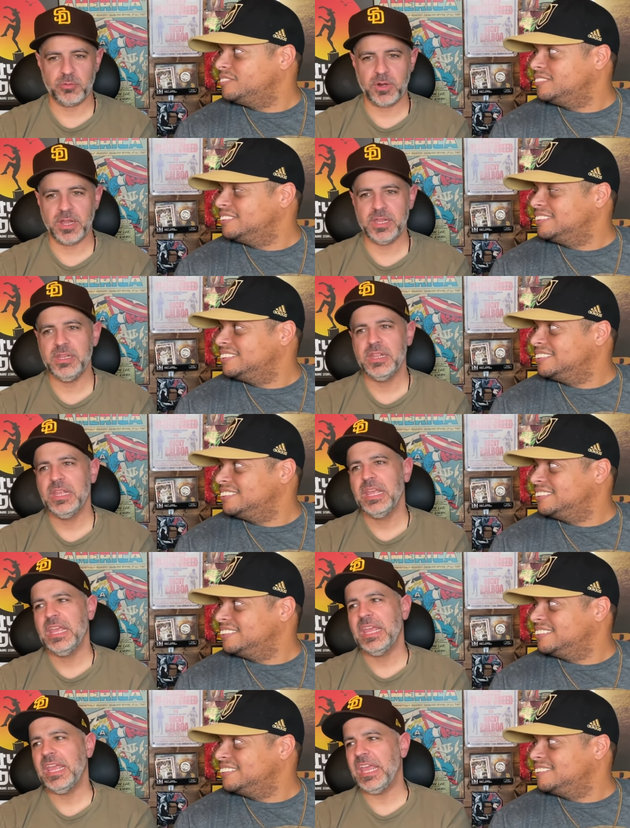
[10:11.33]
Speaker 1: right?
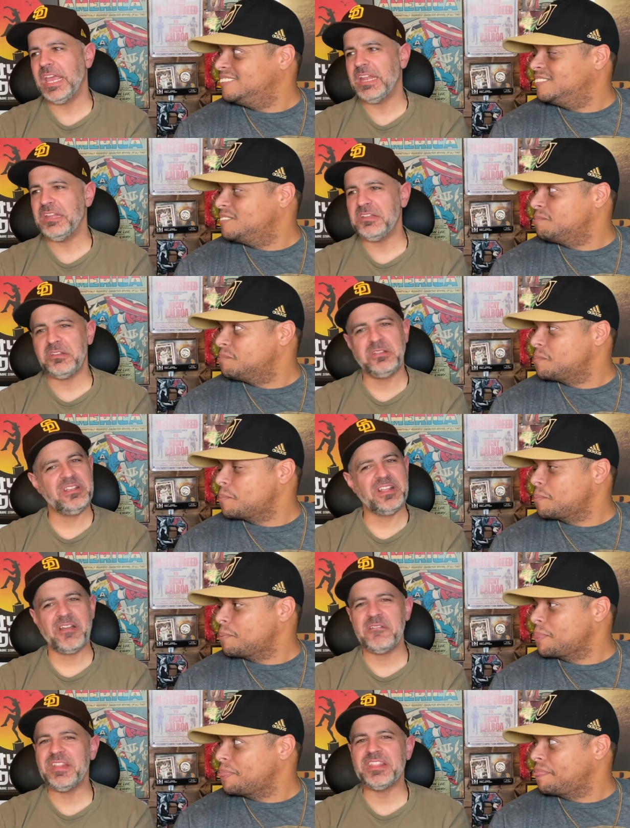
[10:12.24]
And
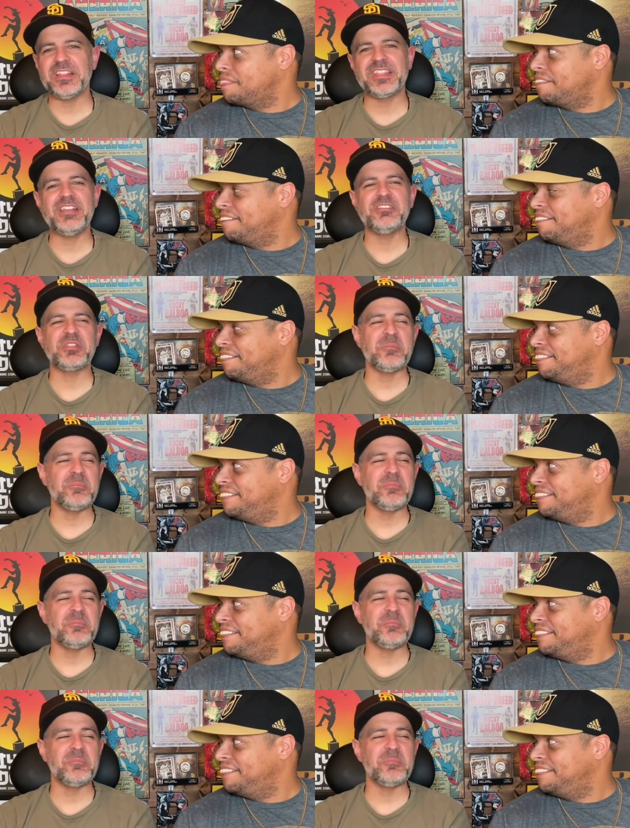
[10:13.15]
I mean, the thing with the